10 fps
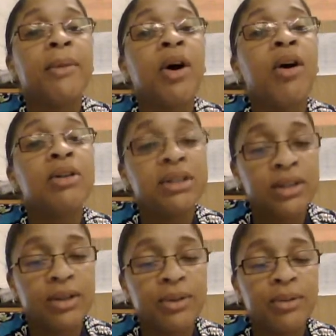
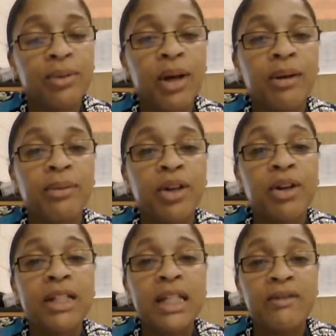Also, there
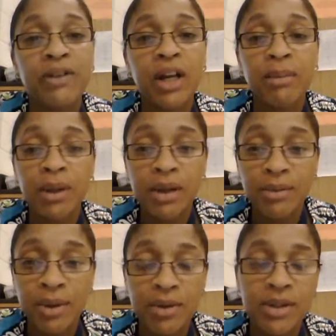are 10 vocabulary
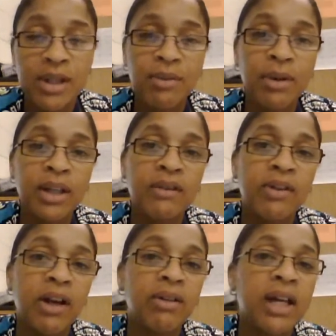words that were
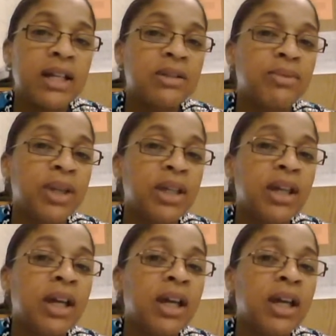given out last week,